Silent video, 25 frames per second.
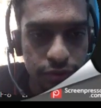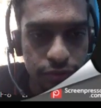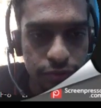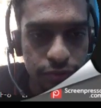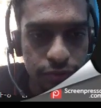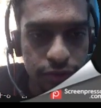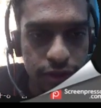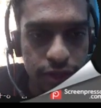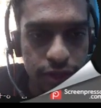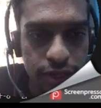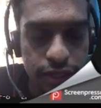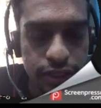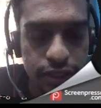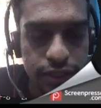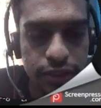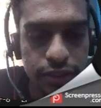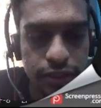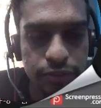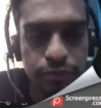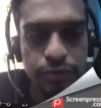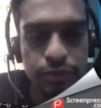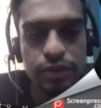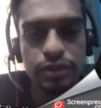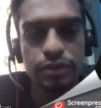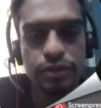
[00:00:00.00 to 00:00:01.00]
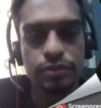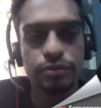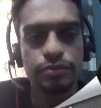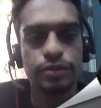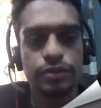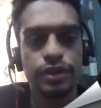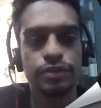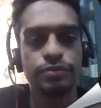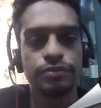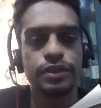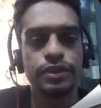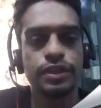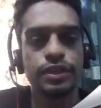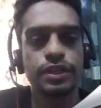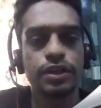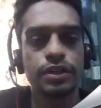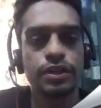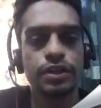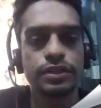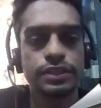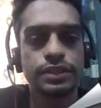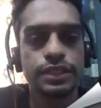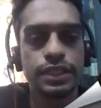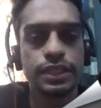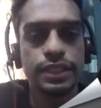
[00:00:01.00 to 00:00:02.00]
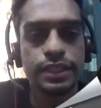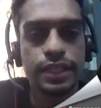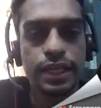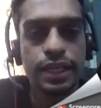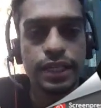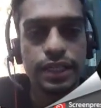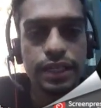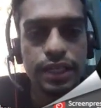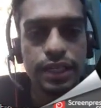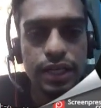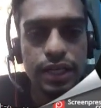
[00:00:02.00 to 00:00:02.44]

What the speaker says: where keyword where we could say that